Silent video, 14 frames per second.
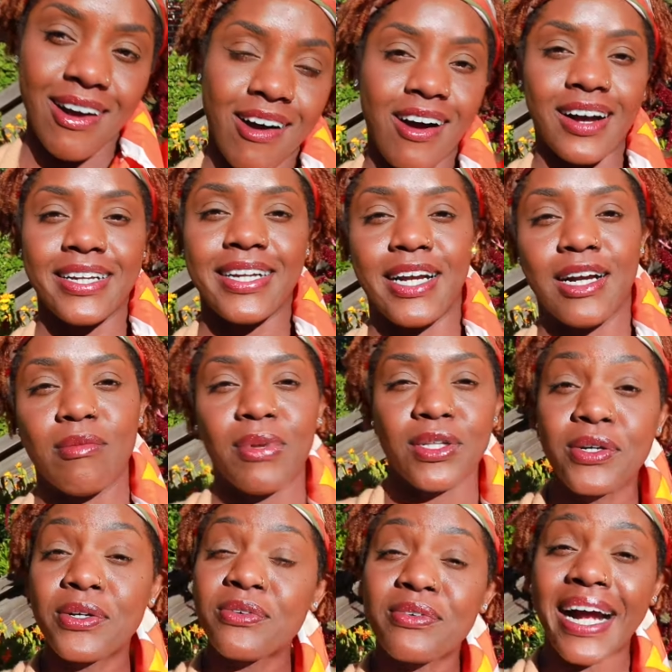hot air
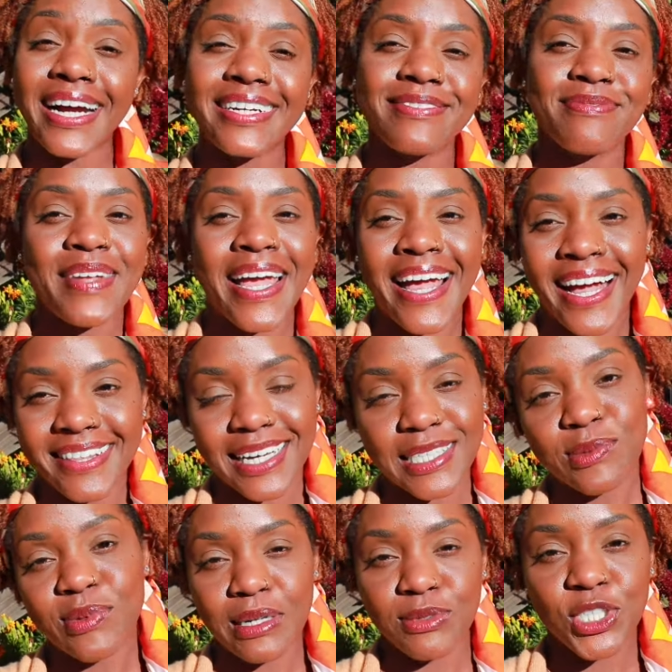balloon ride, and
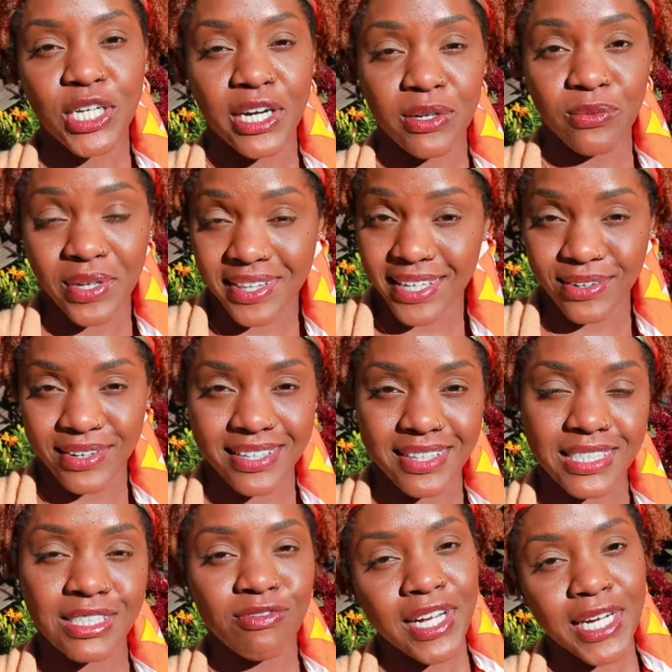that's what I'm sharing with you in
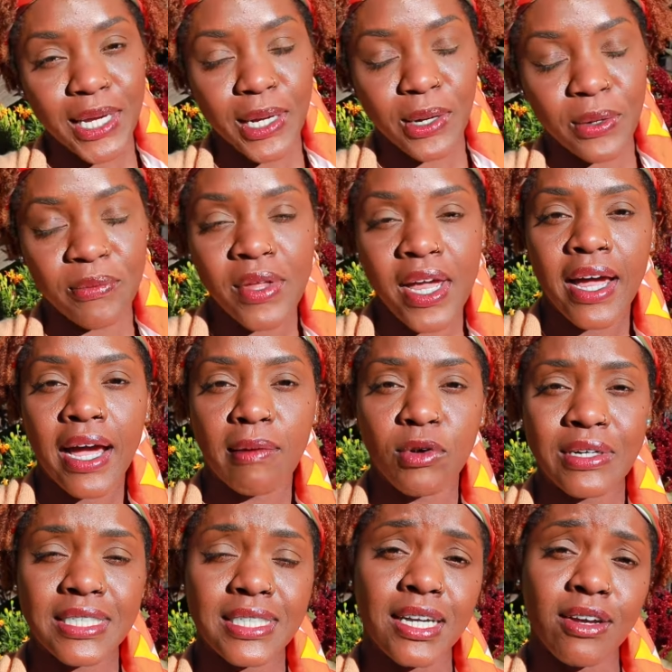this video. I'm
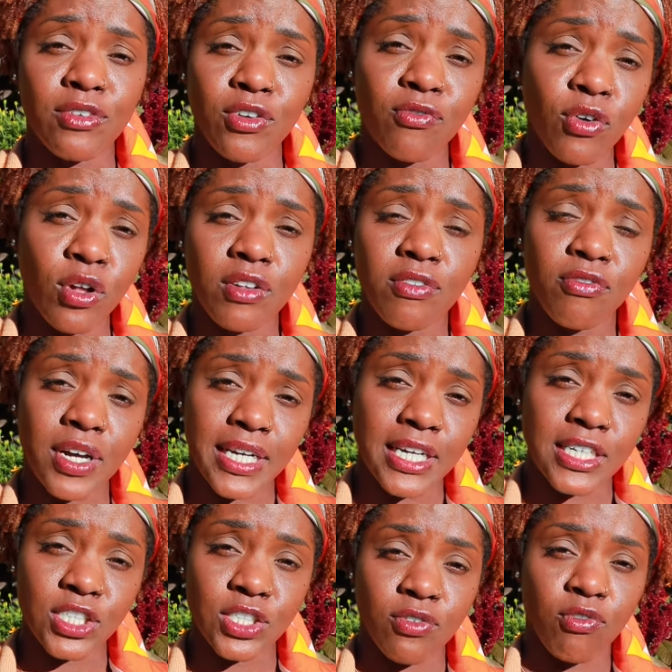going to give you full
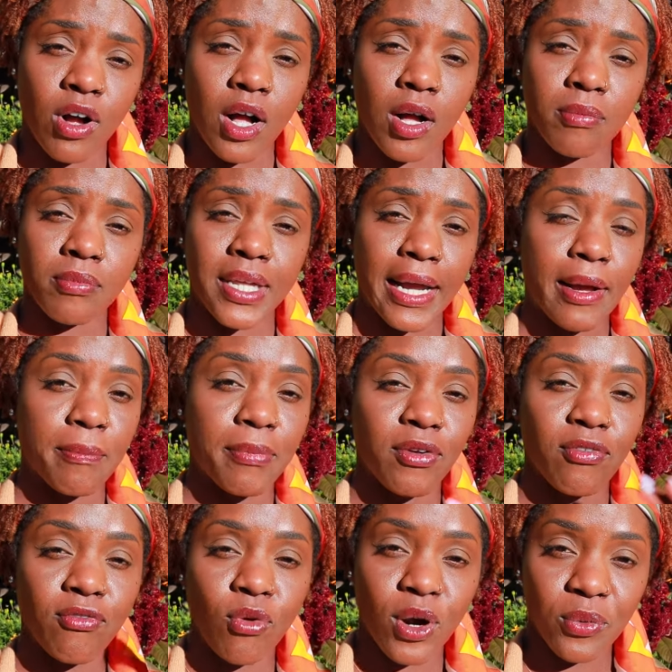footage from like
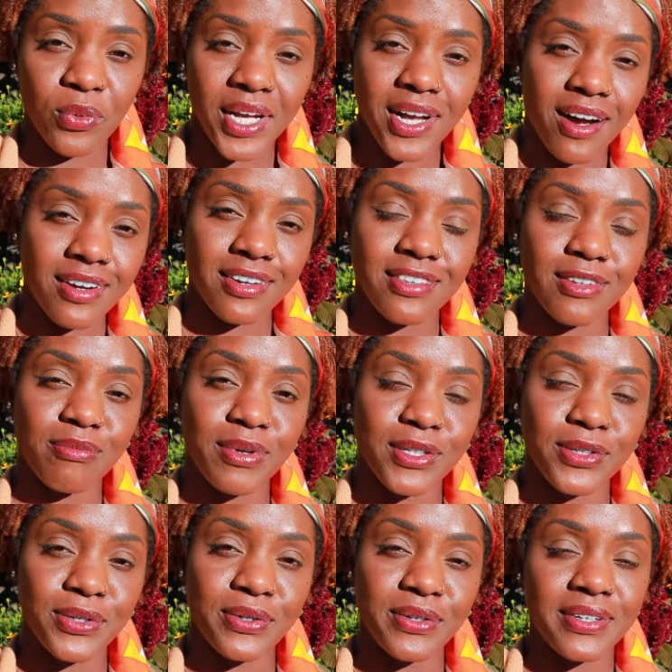before we got on the
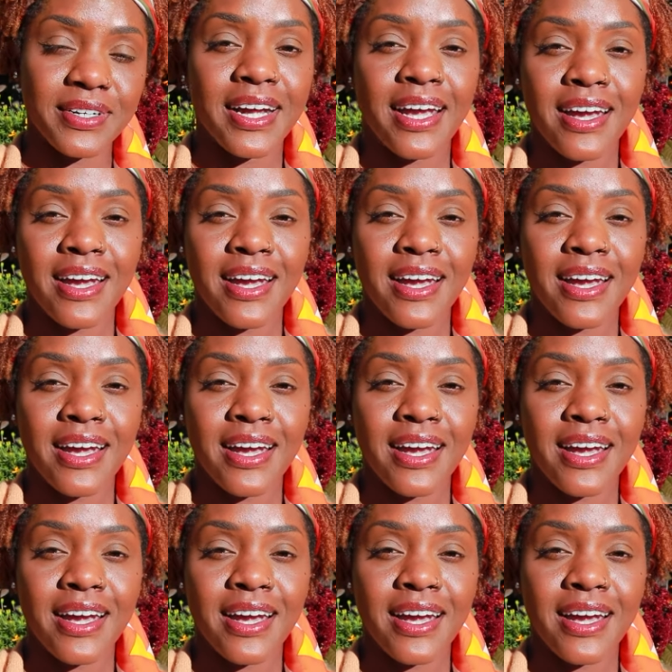balloon,